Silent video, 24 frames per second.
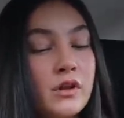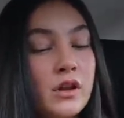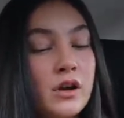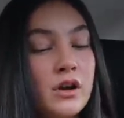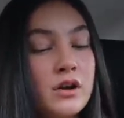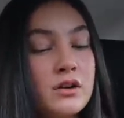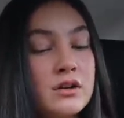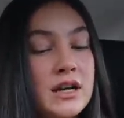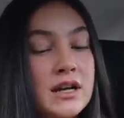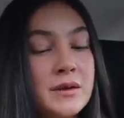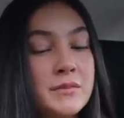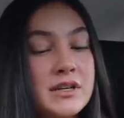
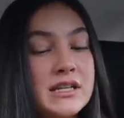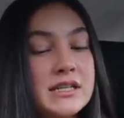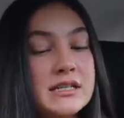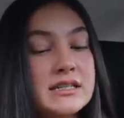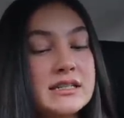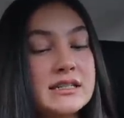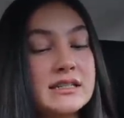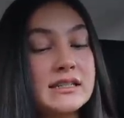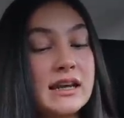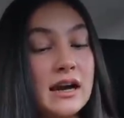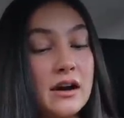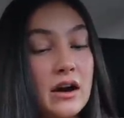Her name is
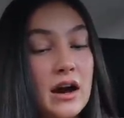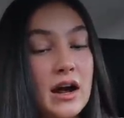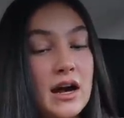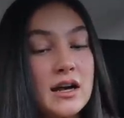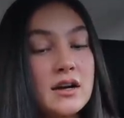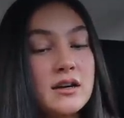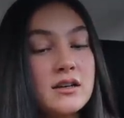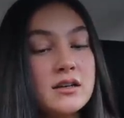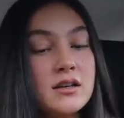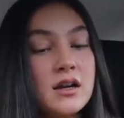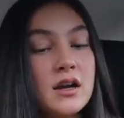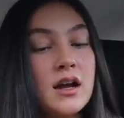
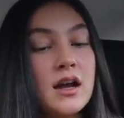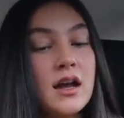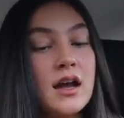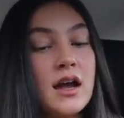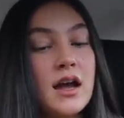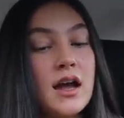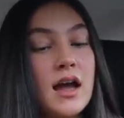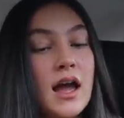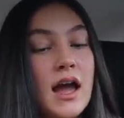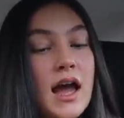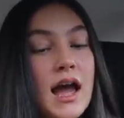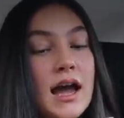Sarah
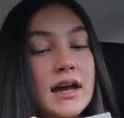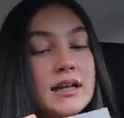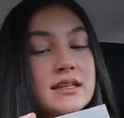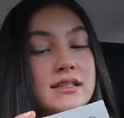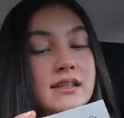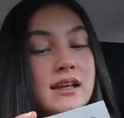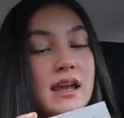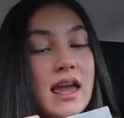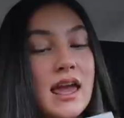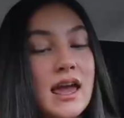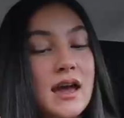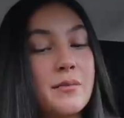at
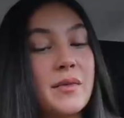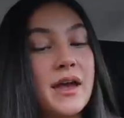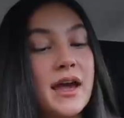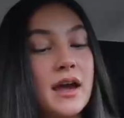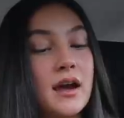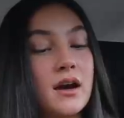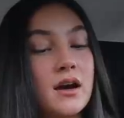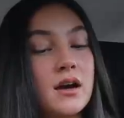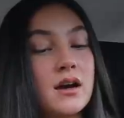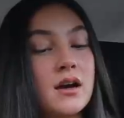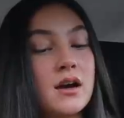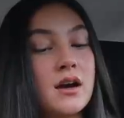M
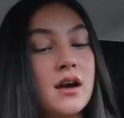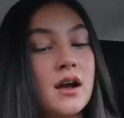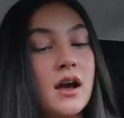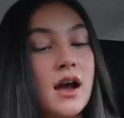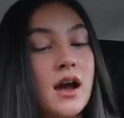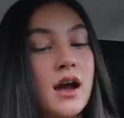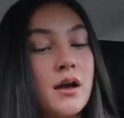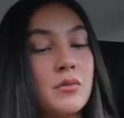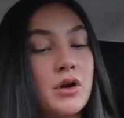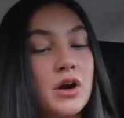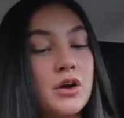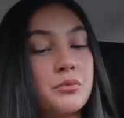Hair.
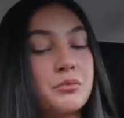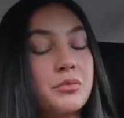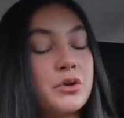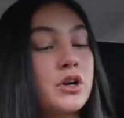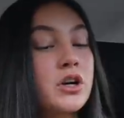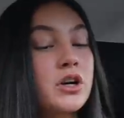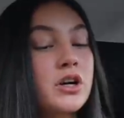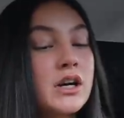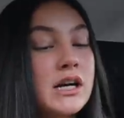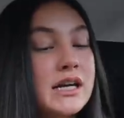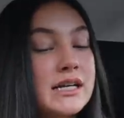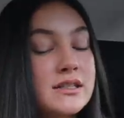I'll
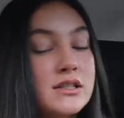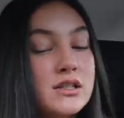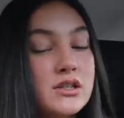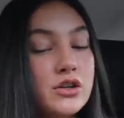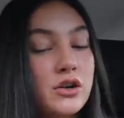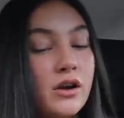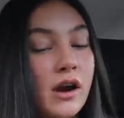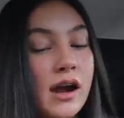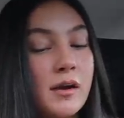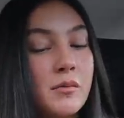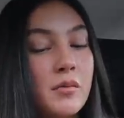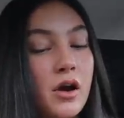put her
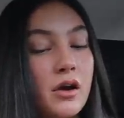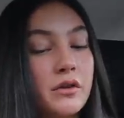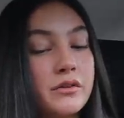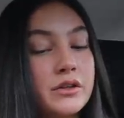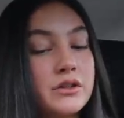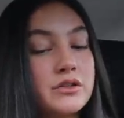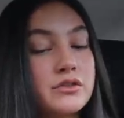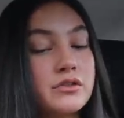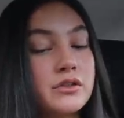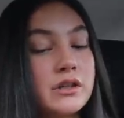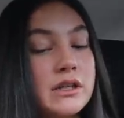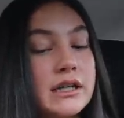Instagram on the
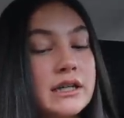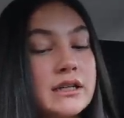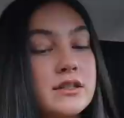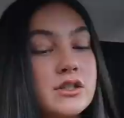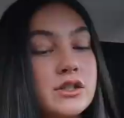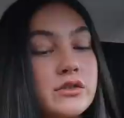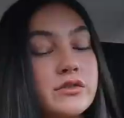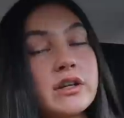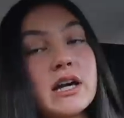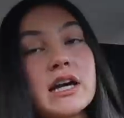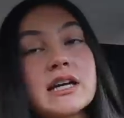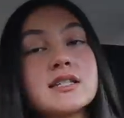screen,
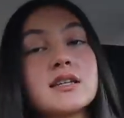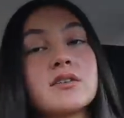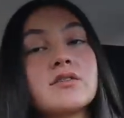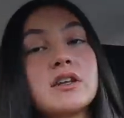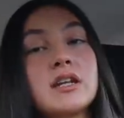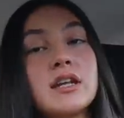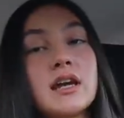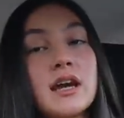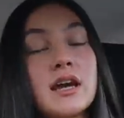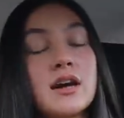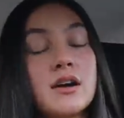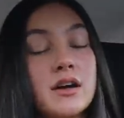so if you guys live
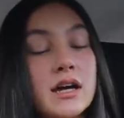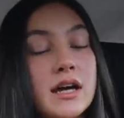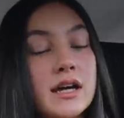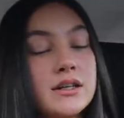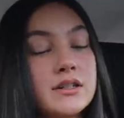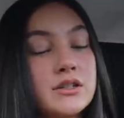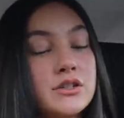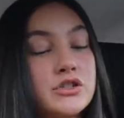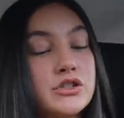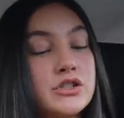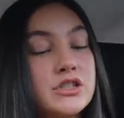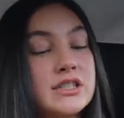in the area,
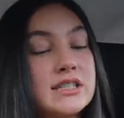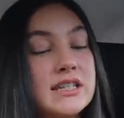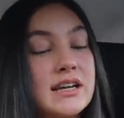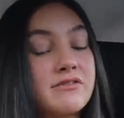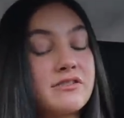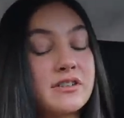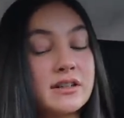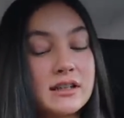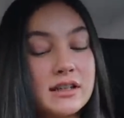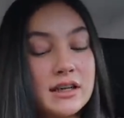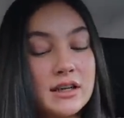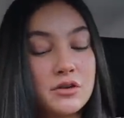you should
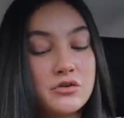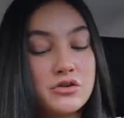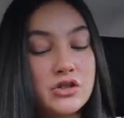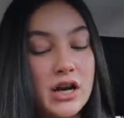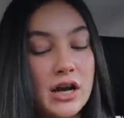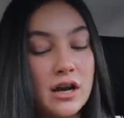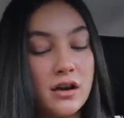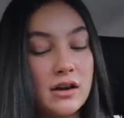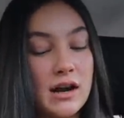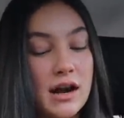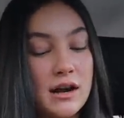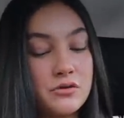definitely go
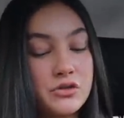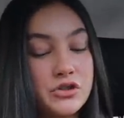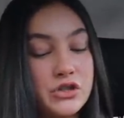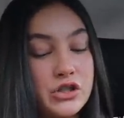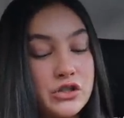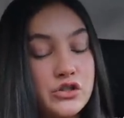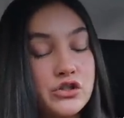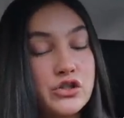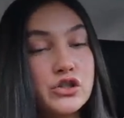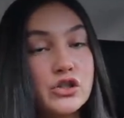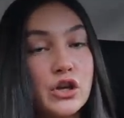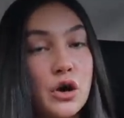check her out.
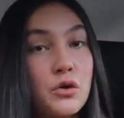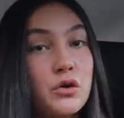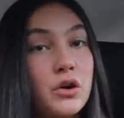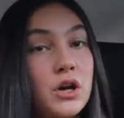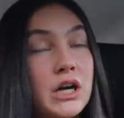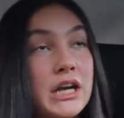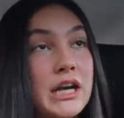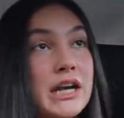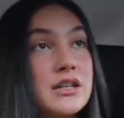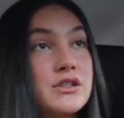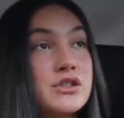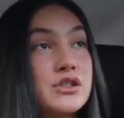She's so
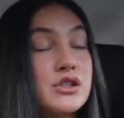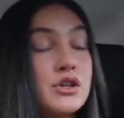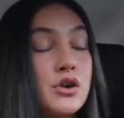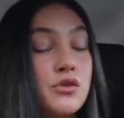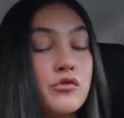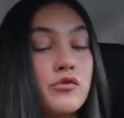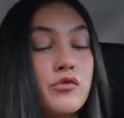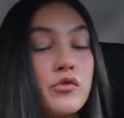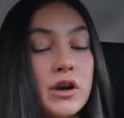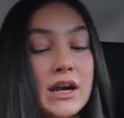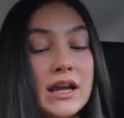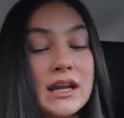good and so
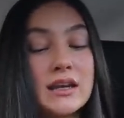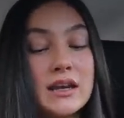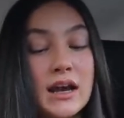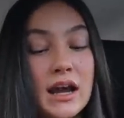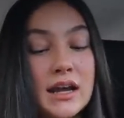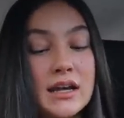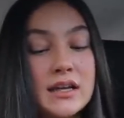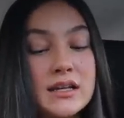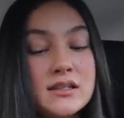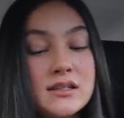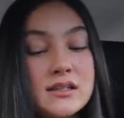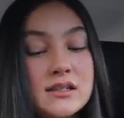freaking
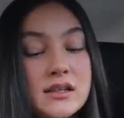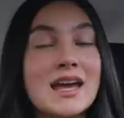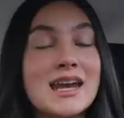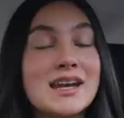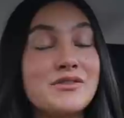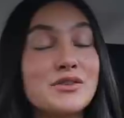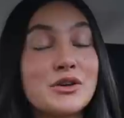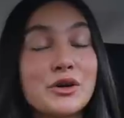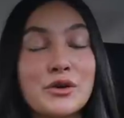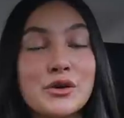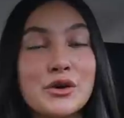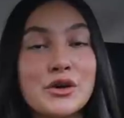nice. And
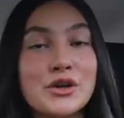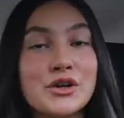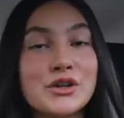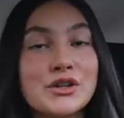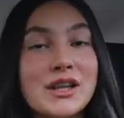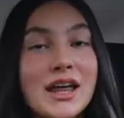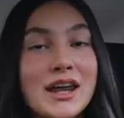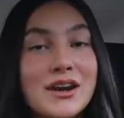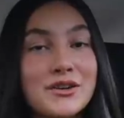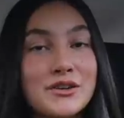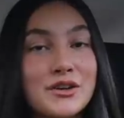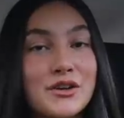if you go to her,
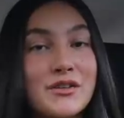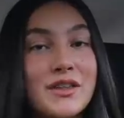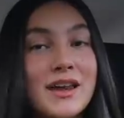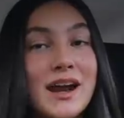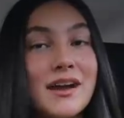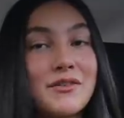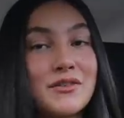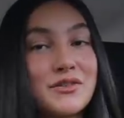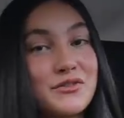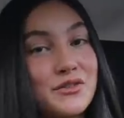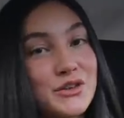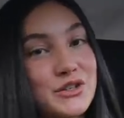let her know that
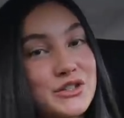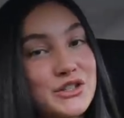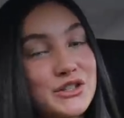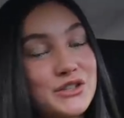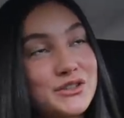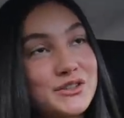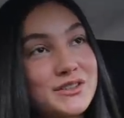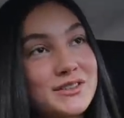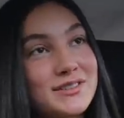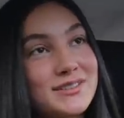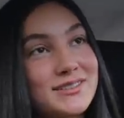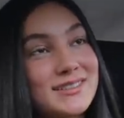I referred
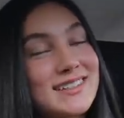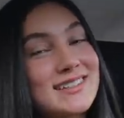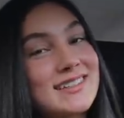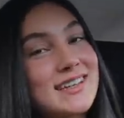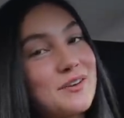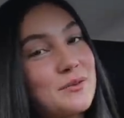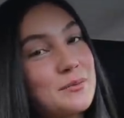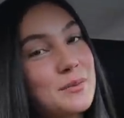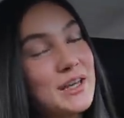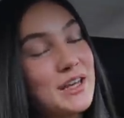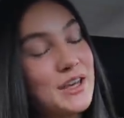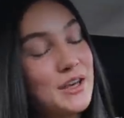you, because
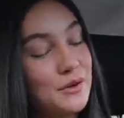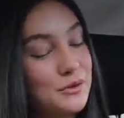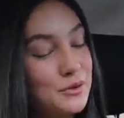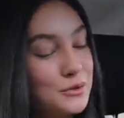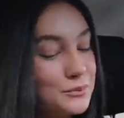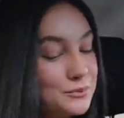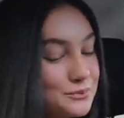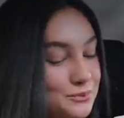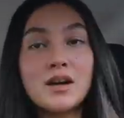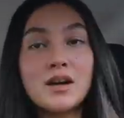that would be cute.